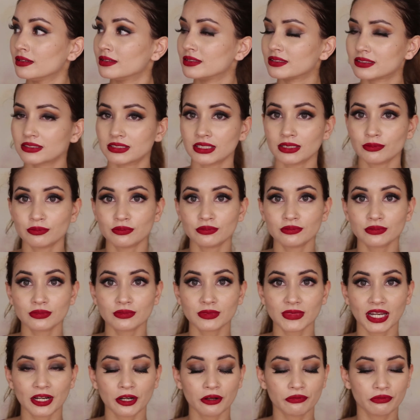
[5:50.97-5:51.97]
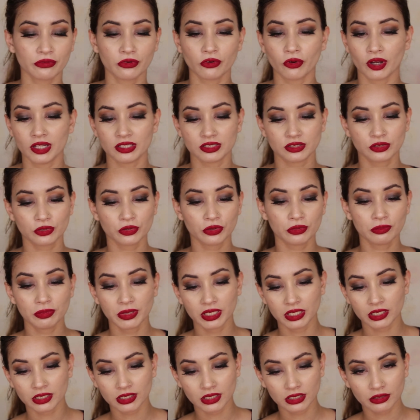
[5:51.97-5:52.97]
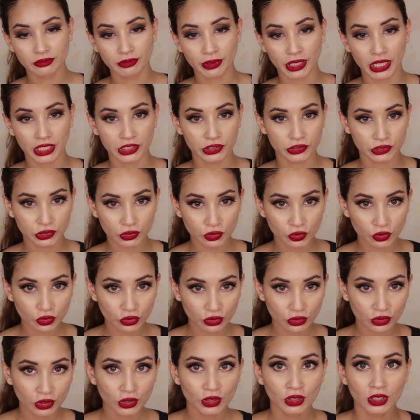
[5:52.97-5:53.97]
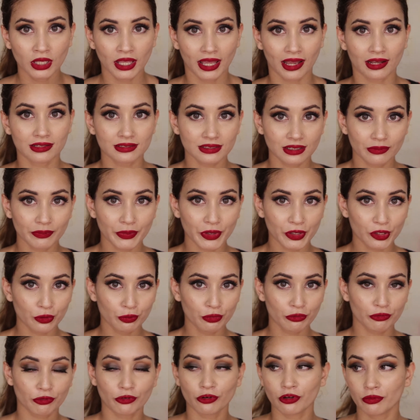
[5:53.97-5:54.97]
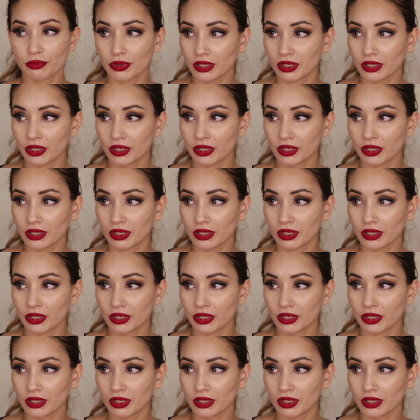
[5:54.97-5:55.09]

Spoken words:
Some kind of noise could be heard by you as compared to before,